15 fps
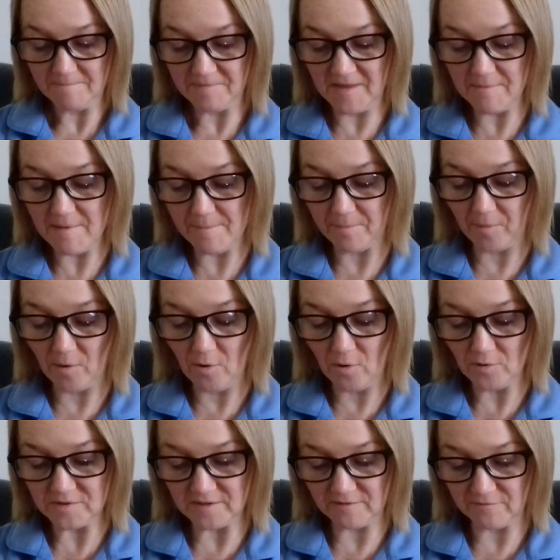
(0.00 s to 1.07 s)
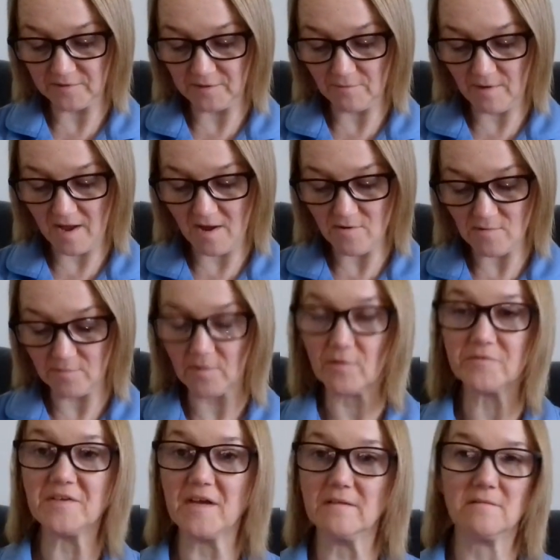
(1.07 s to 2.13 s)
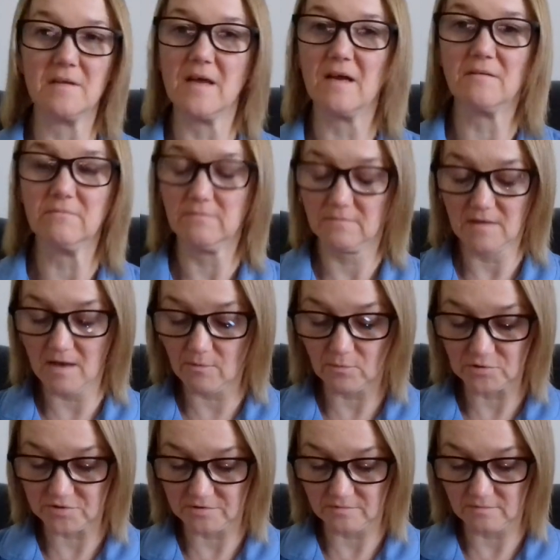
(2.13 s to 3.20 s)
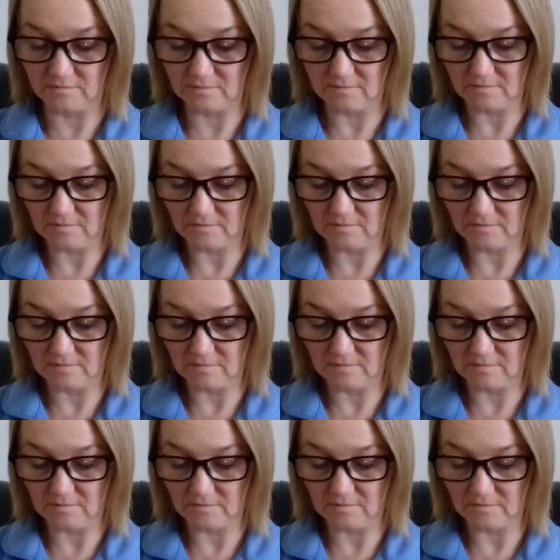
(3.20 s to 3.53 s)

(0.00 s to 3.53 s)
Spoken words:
be bored if you were home all day. No, I wouldn't.